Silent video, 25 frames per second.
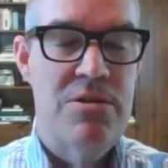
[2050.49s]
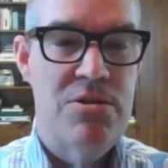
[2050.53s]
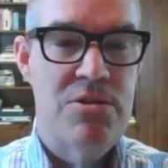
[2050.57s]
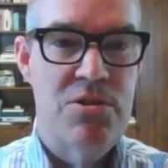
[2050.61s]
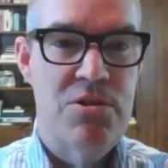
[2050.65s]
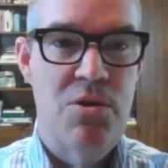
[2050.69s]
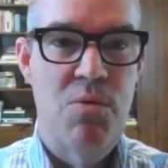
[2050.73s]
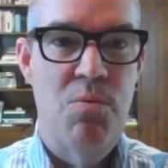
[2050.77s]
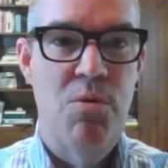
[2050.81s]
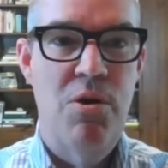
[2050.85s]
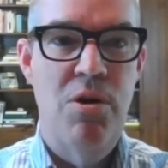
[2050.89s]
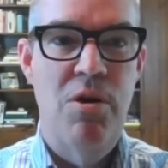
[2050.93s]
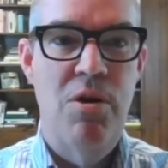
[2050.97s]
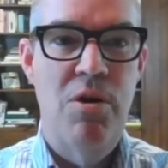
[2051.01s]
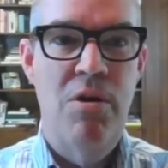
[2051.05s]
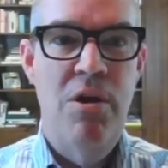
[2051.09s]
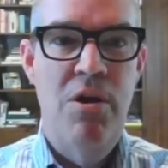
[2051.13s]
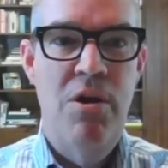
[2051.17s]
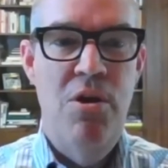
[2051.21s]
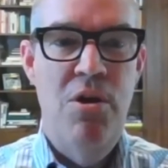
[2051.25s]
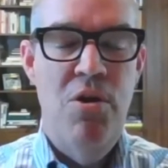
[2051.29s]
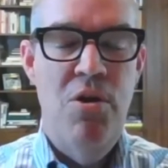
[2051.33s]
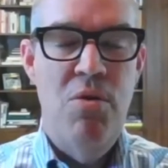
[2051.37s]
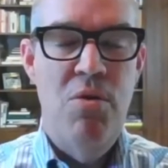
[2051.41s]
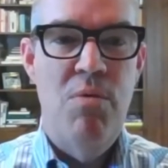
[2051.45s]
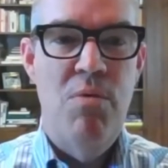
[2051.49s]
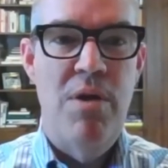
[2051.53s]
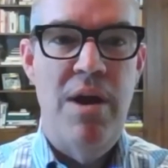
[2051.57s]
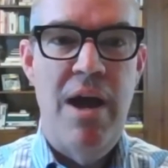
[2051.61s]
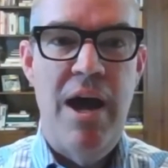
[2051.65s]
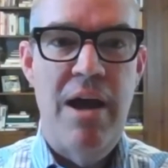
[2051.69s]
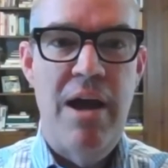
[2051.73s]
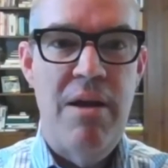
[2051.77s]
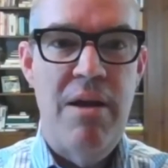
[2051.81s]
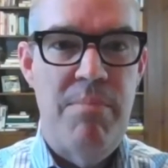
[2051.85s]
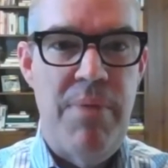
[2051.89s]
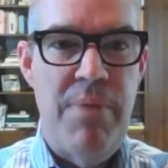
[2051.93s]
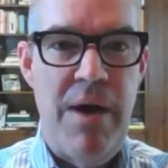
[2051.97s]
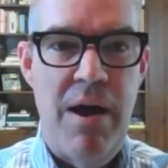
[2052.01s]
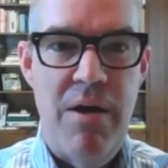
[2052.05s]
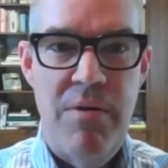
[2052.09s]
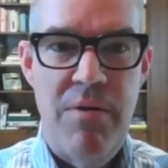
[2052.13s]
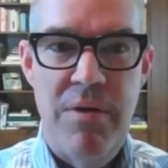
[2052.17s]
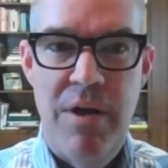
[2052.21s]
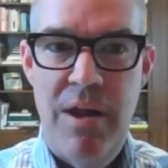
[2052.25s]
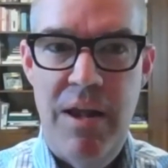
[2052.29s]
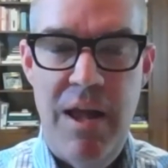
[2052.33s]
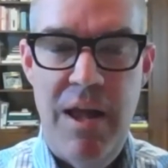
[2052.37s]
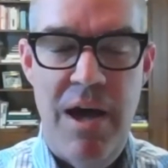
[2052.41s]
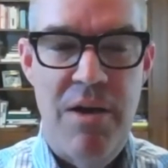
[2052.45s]
So we're not
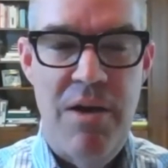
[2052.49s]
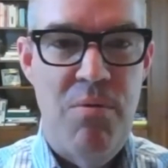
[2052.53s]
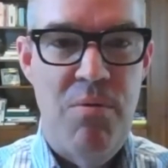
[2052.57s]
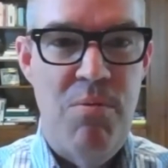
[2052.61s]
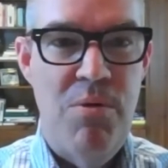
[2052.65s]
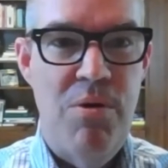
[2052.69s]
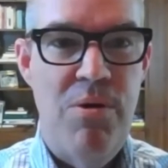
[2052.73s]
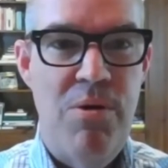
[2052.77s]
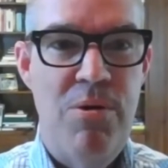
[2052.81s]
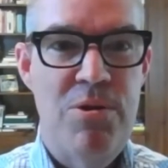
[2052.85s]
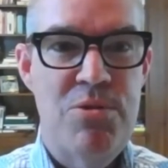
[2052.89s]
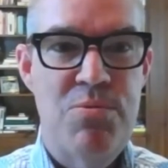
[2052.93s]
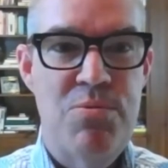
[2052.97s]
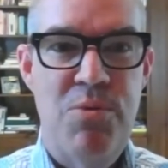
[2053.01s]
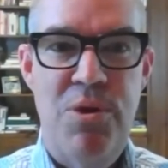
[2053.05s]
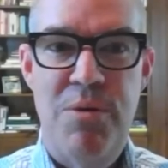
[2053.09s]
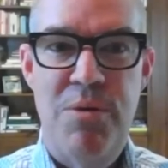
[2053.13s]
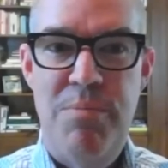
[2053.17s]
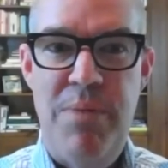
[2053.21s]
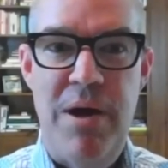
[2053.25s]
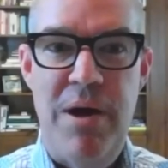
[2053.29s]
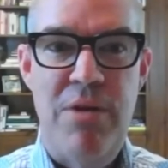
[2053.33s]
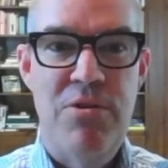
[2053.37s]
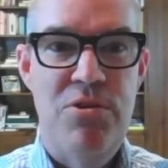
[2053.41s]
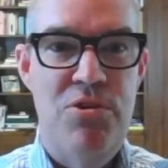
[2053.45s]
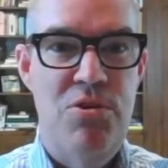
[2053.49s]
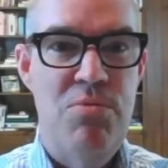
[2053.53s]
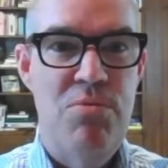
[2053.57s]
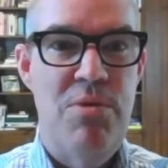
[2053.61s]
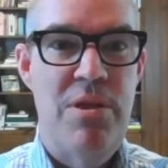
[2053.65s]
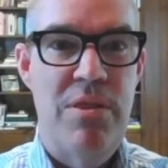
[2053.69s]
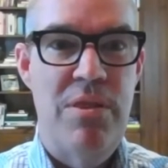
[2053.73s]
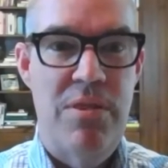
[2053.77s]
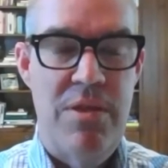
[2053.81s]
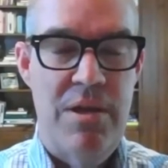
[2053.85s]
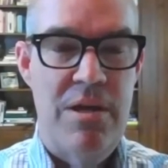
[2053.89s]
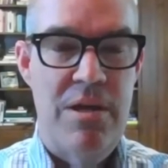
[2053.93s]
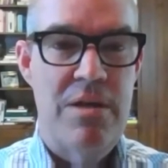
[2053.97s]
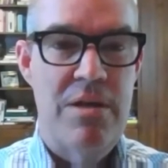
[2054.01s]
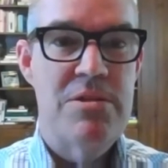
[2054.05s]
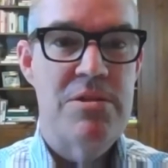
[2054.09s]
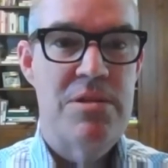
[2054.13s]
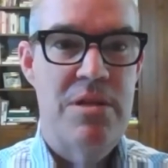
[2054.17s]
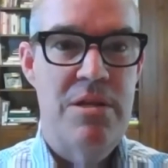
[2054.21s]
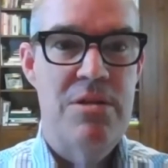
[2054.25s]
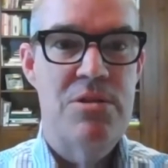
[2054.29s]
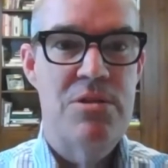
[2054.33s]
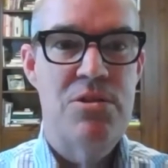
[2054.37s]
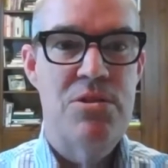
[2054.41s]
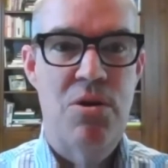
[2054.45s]
about a lot of words, we're about doing things.
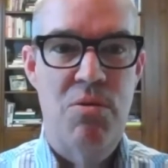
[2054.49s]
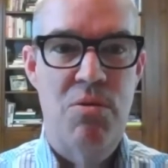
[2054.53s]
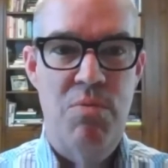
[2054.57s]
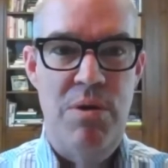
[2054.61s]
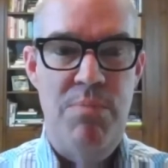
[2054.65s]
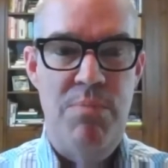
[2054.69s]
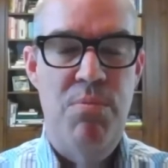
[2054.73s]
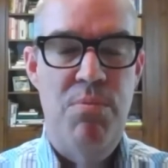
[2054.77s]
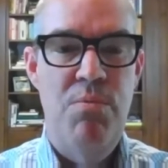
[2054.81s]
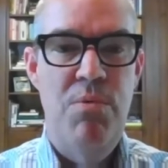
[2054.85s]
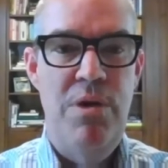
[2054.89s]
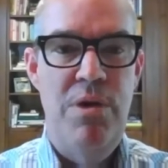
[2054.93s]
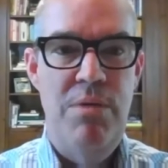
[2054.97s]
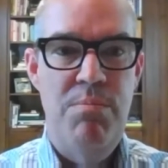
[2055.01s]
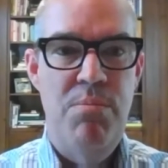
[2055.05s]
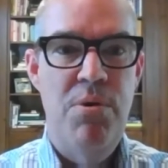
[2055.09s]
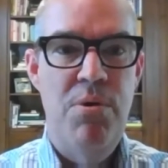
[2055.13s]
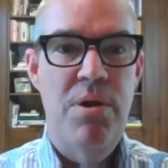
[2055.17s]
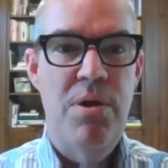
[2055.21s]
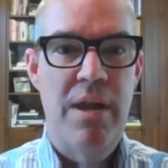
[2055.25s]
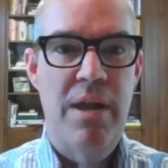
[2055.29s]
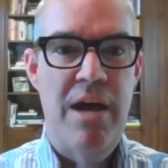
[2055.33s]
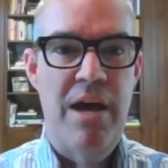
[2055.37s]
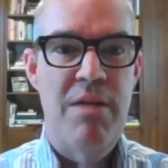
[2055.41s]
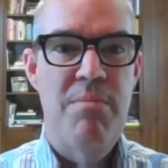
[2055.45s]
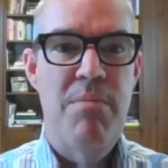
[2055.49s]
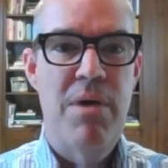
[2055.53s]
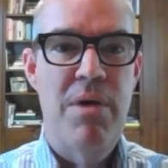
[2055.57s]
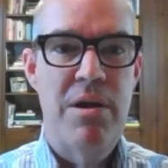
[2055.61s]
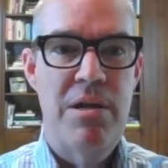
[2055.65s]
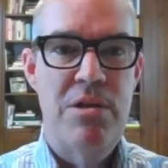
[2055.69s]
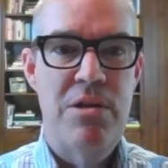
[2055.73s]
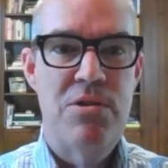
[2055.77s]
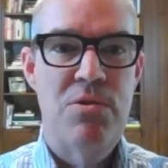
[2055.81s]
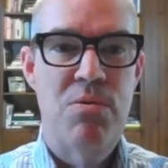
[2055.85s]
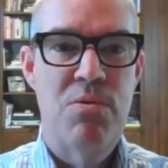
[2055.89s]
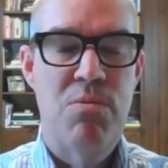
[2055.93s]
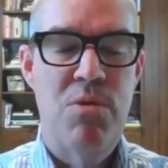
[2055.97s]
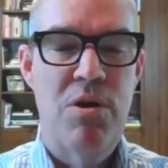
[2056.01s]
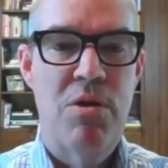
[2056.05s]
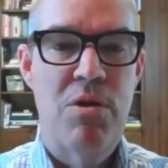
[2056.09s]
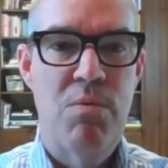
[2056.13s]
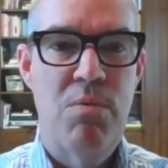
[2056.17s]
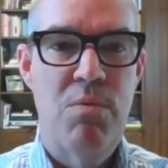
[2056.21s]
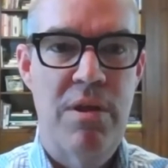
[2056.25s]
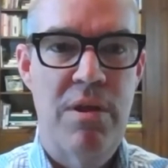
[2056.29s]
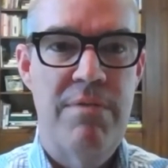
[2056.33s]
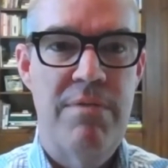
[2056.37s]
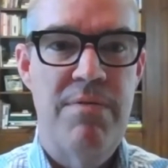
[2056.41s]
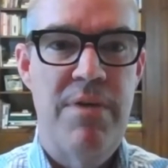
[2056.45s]
And so we put a lot of money to work
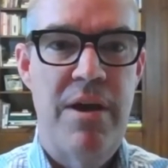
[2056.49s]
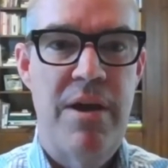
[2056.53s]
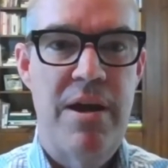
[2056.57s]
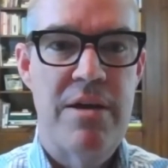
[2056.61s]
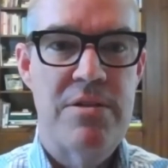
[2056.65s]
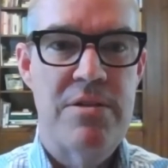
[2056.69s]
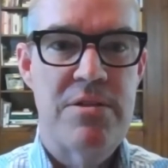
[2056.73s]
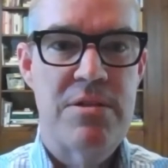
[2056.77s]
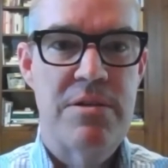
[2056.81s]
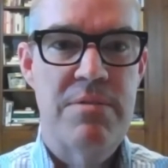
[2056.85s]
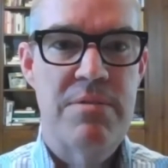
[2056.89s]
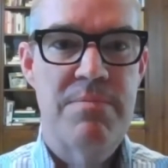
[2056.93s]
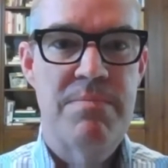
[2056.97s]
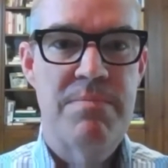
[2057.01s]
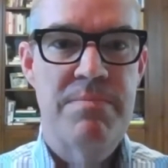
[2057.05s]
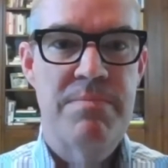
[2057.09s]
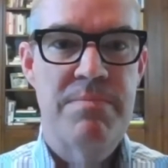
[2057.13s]
really fast.